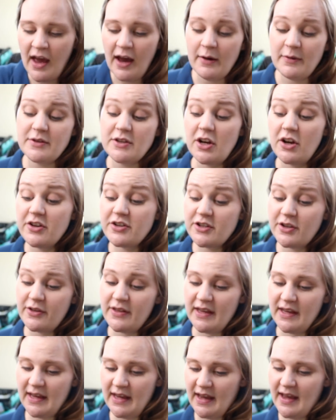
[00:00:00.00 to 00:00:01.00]
I was also
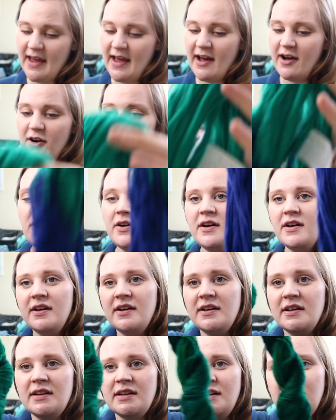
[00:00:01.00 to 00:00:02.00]
thinking how
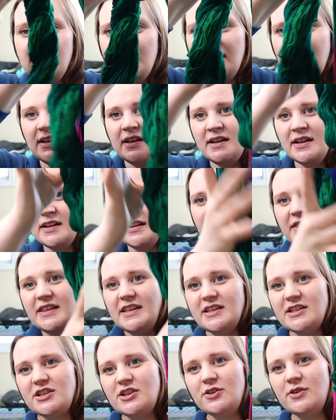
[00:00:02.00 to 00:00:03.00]

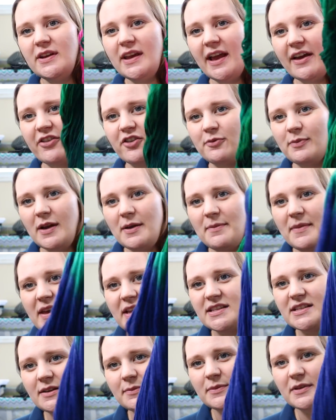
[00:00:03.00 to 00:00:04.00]
these two together might
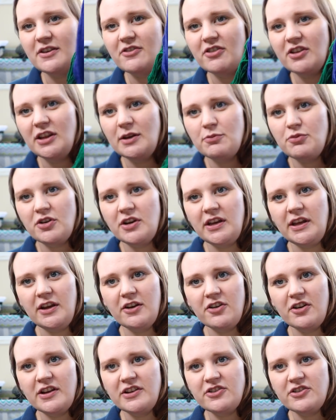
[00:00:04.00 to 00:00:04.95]
make something really pretty or